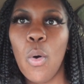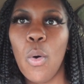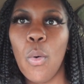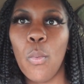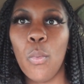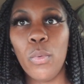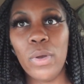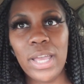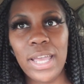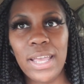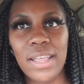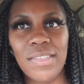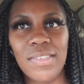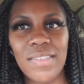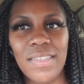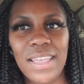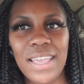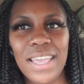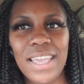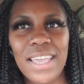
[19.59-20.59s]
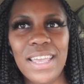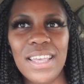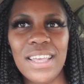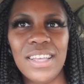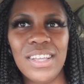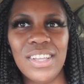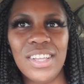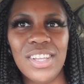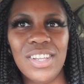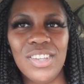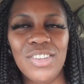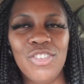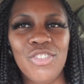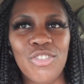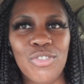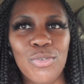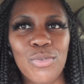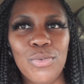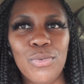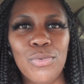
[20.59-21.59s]
wednesday
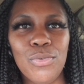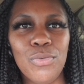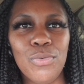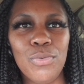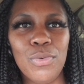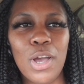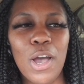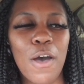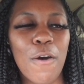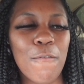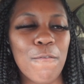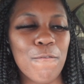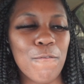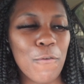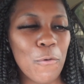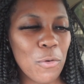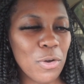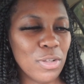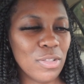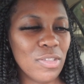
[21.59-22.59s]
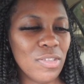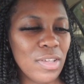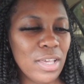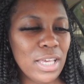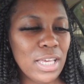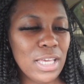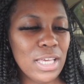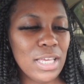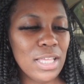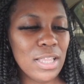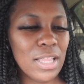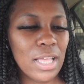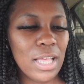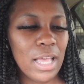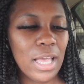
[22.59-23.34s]
june 14th